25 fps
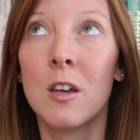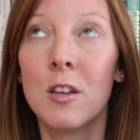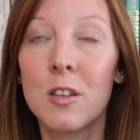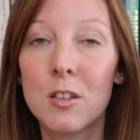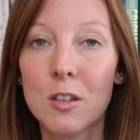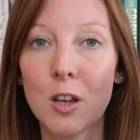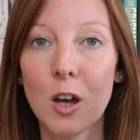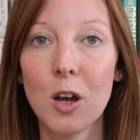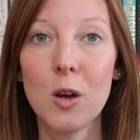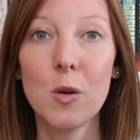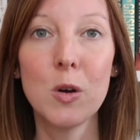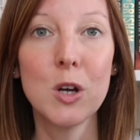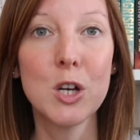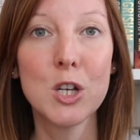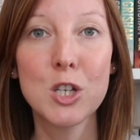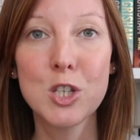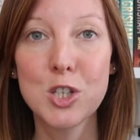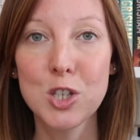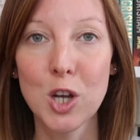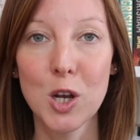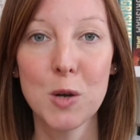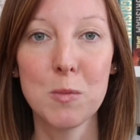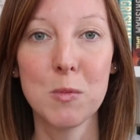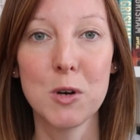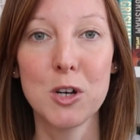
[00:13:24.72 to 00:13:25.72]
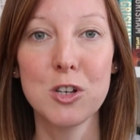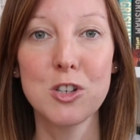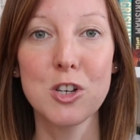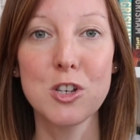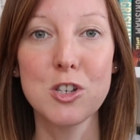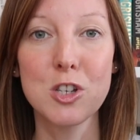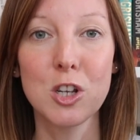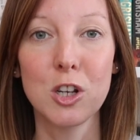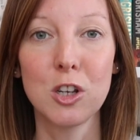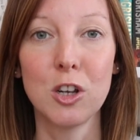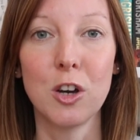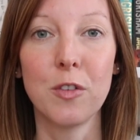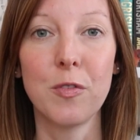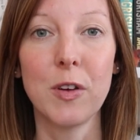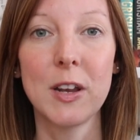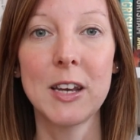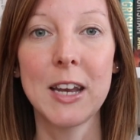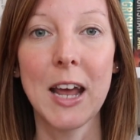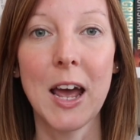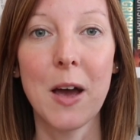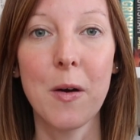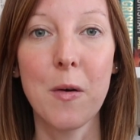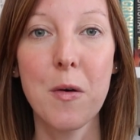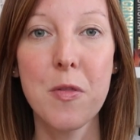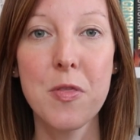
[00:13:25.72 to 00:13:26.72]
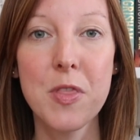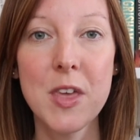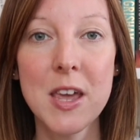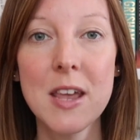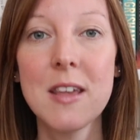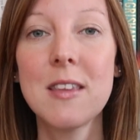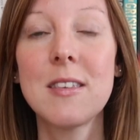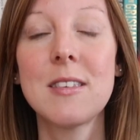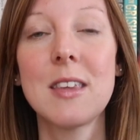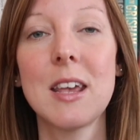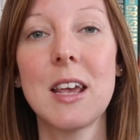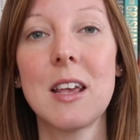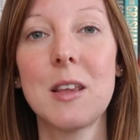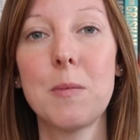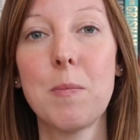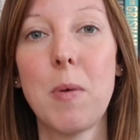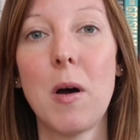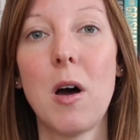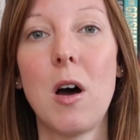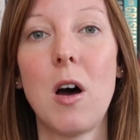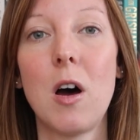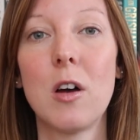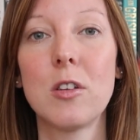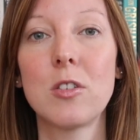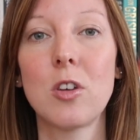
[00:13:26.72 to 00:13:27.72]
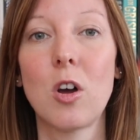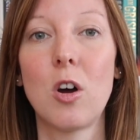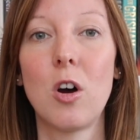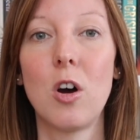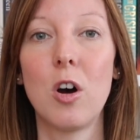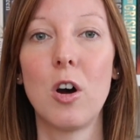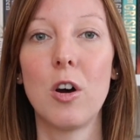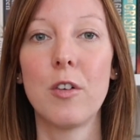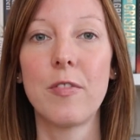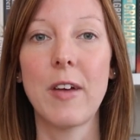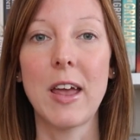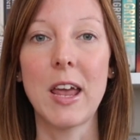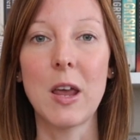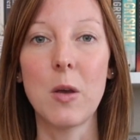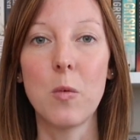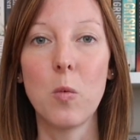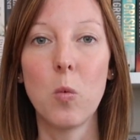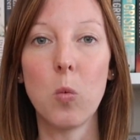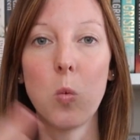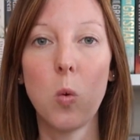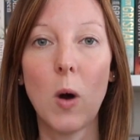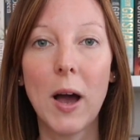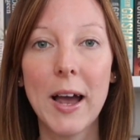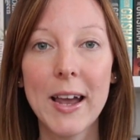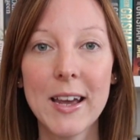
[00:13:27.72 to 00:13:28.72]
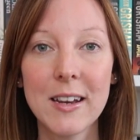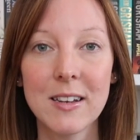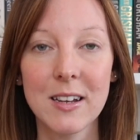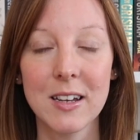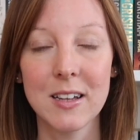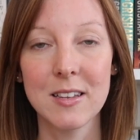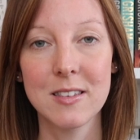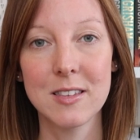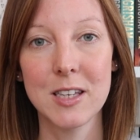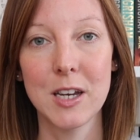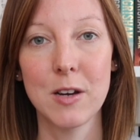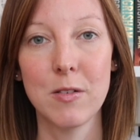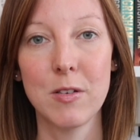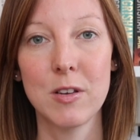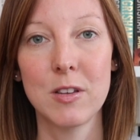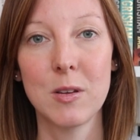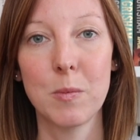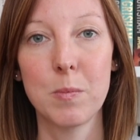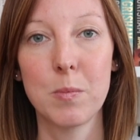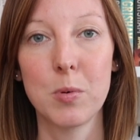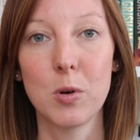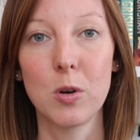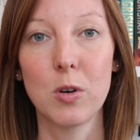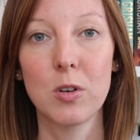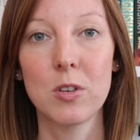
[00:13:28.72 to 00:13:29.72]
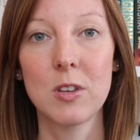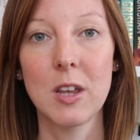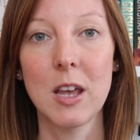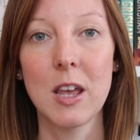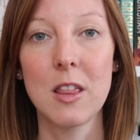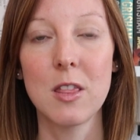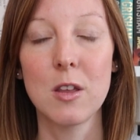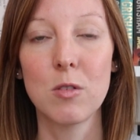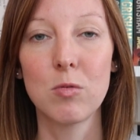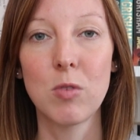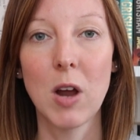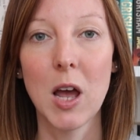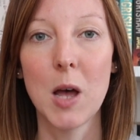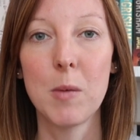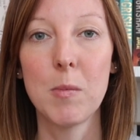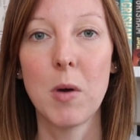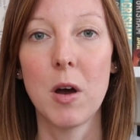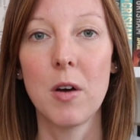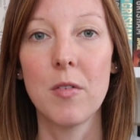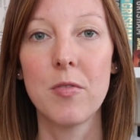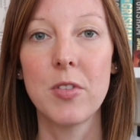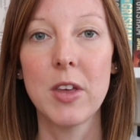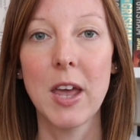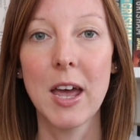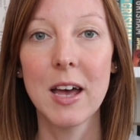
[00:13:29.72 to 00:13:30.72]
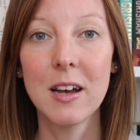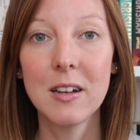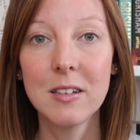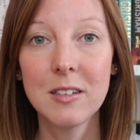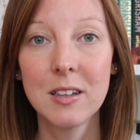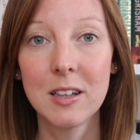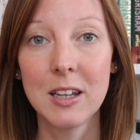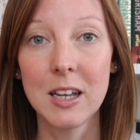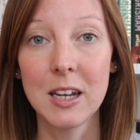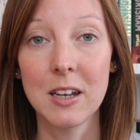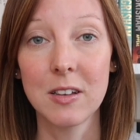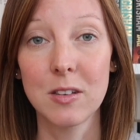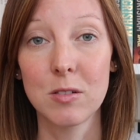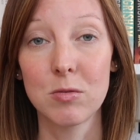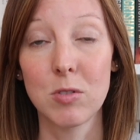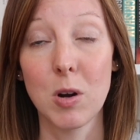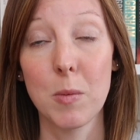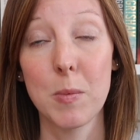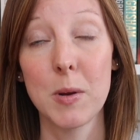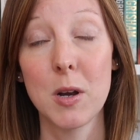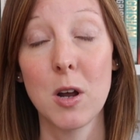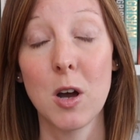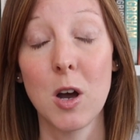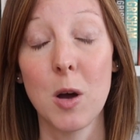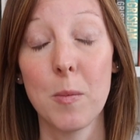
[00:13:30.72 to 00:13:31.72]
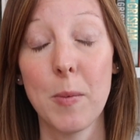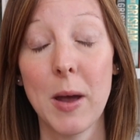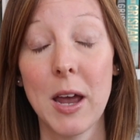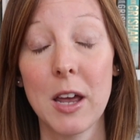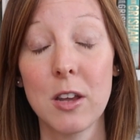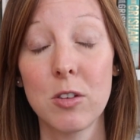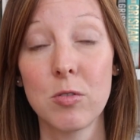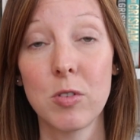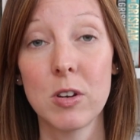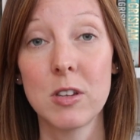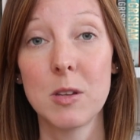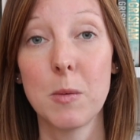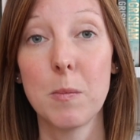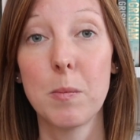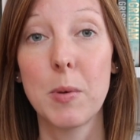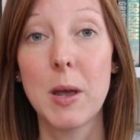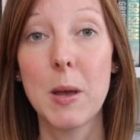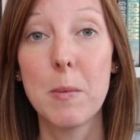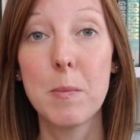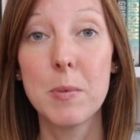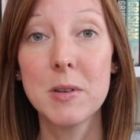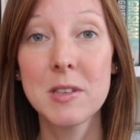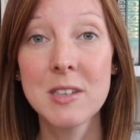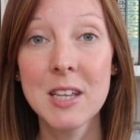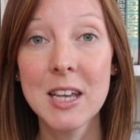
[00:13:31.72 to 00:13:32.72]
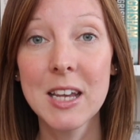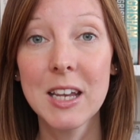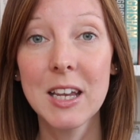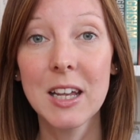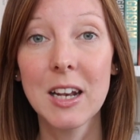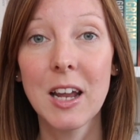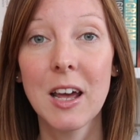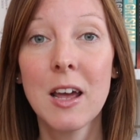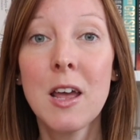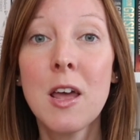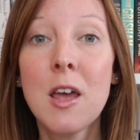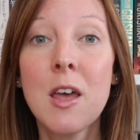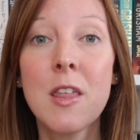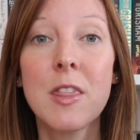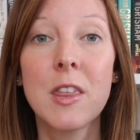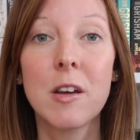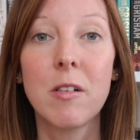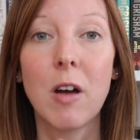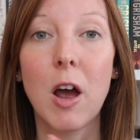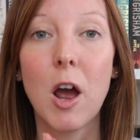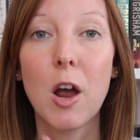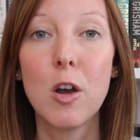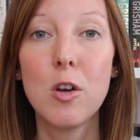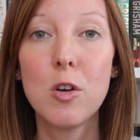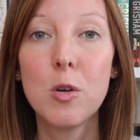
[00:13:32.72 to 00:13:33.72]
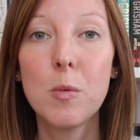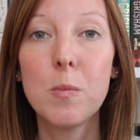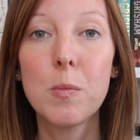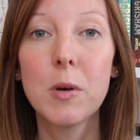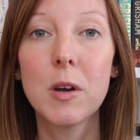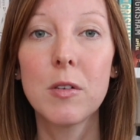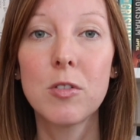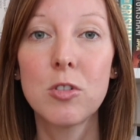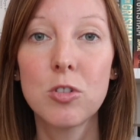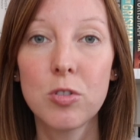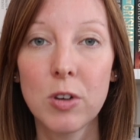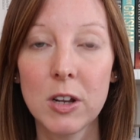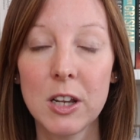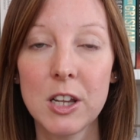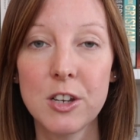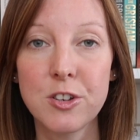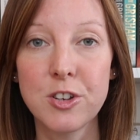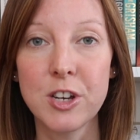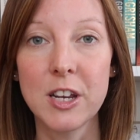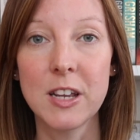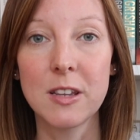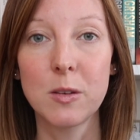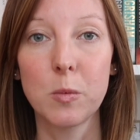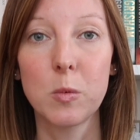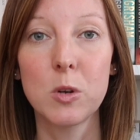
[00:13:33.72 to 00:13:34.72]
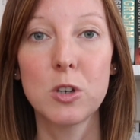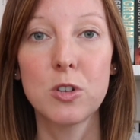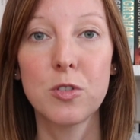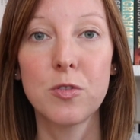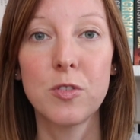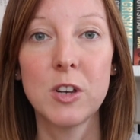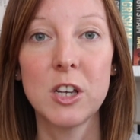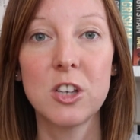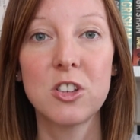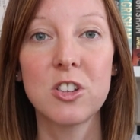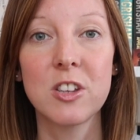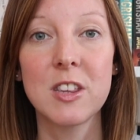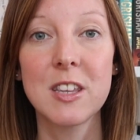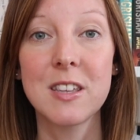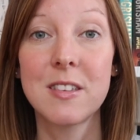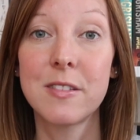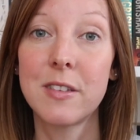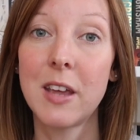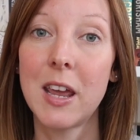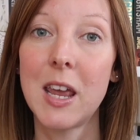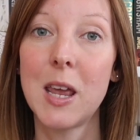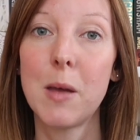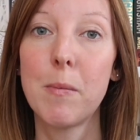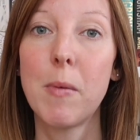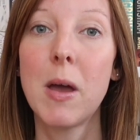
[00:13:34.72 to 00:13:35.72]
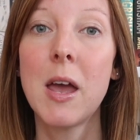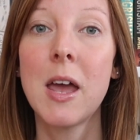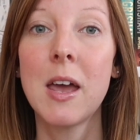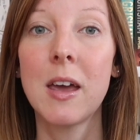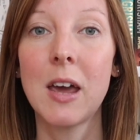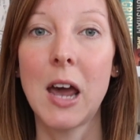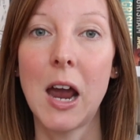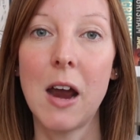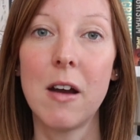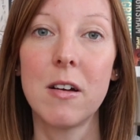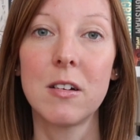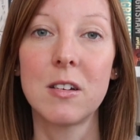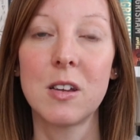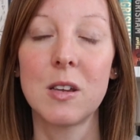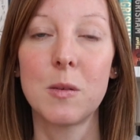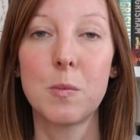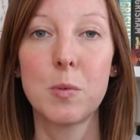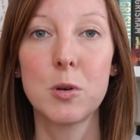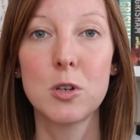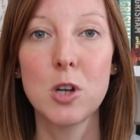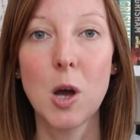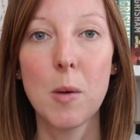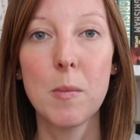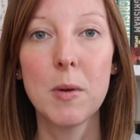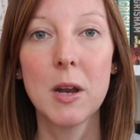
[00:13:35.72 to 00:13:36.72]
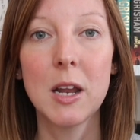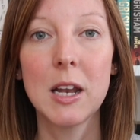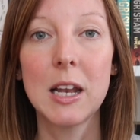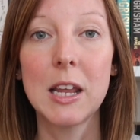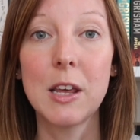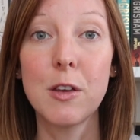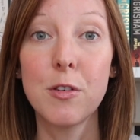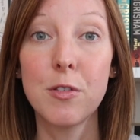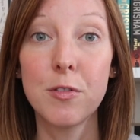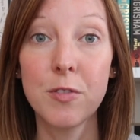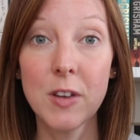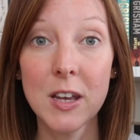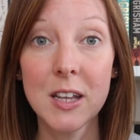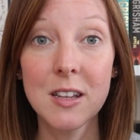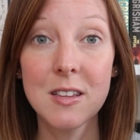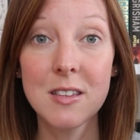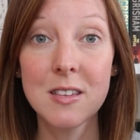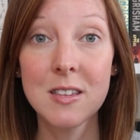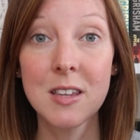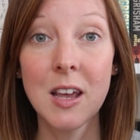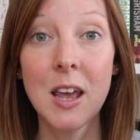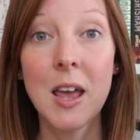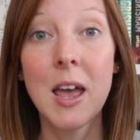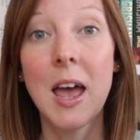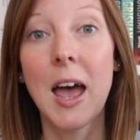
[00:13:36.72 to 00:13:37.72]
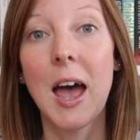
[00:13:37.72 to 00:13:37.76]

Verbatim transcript: so, so much to love. Now, this is part of a wider series of books in the realm of the Elderling that Robin Hobb has written, but in particular, there are a number of trilogies which feature the same characters, predominantly Fitz